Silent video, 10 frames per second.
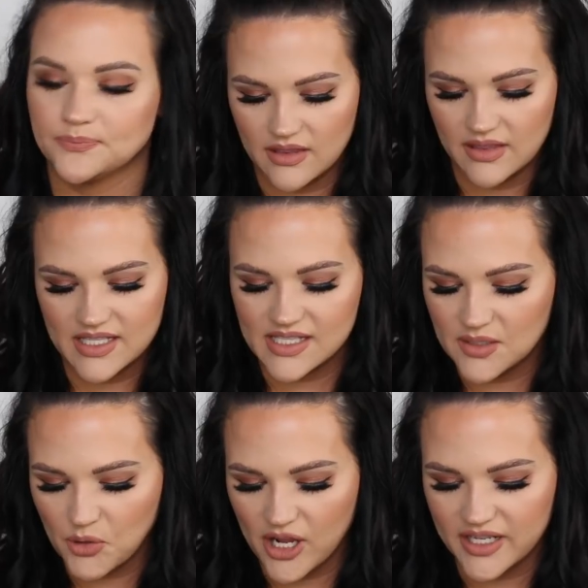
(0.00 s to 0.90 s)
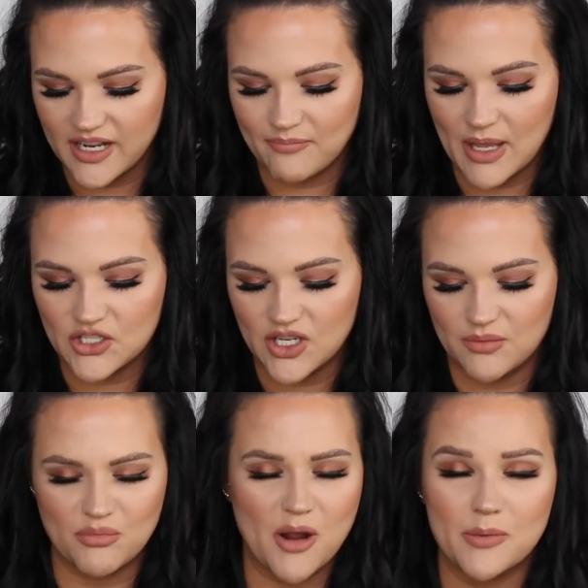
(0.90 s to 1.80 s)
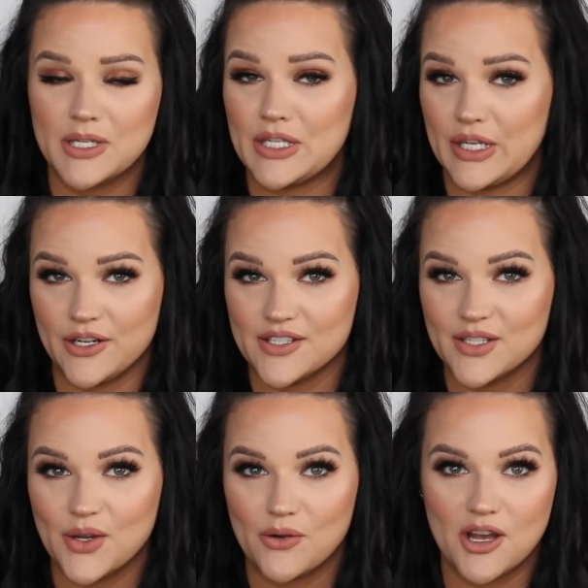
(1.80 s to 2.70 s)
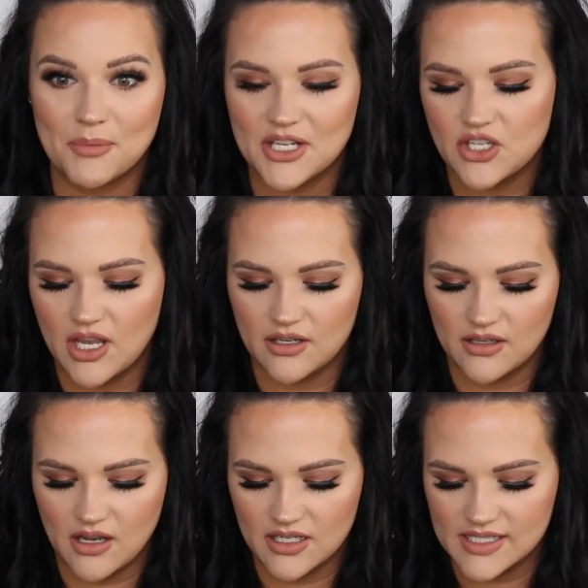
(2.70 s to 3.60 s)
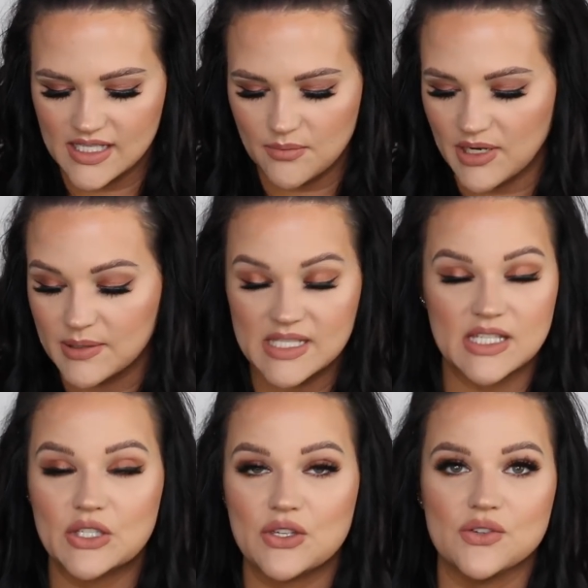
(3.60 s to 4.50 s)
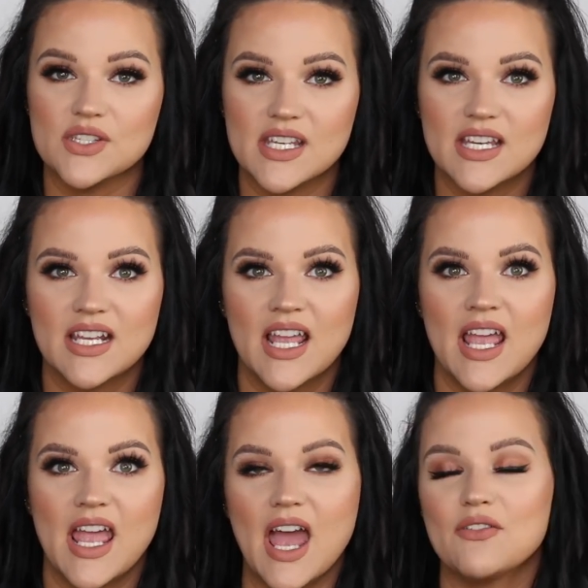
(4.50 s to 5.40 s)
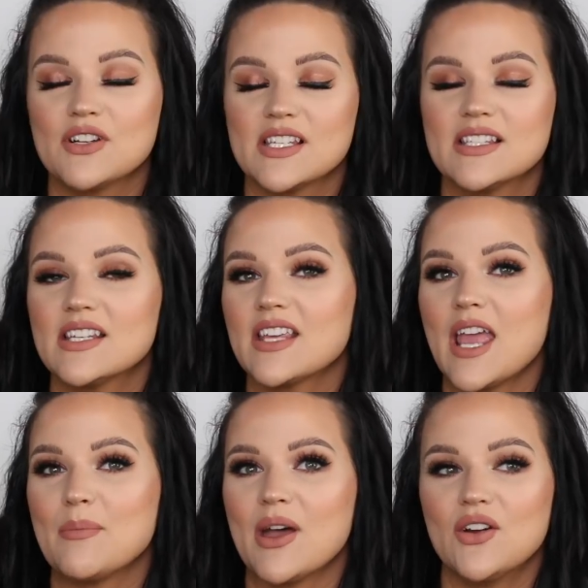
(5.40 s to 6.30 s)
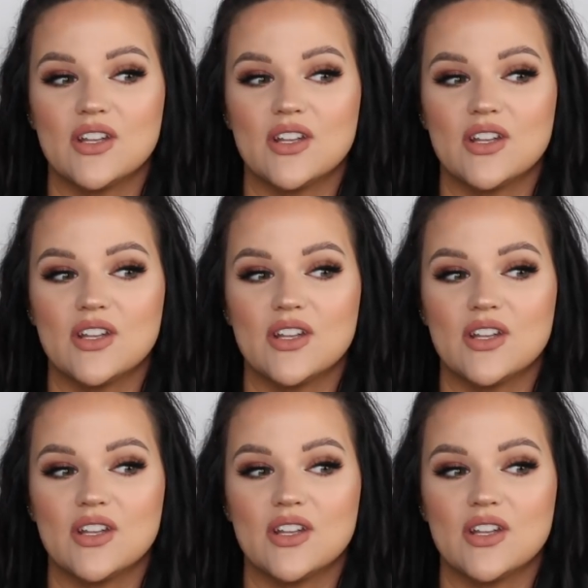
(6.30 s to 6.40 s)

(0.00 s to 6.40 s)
This is a product I've mentioned probably years ago on my channel, honestly, but I still use it ever since it came out.